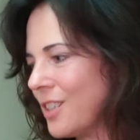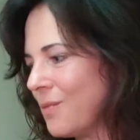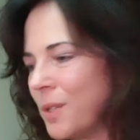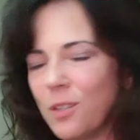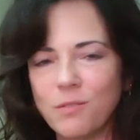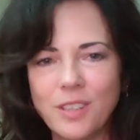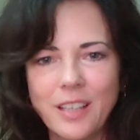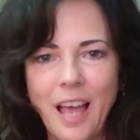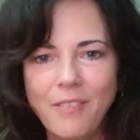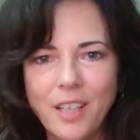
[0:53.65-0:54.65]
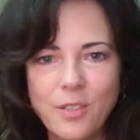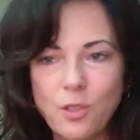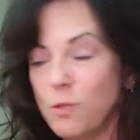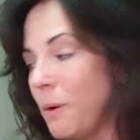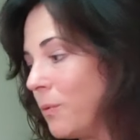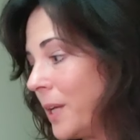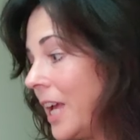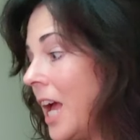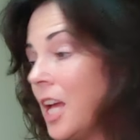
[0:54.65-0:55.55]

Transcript: and we don't really have answers, but we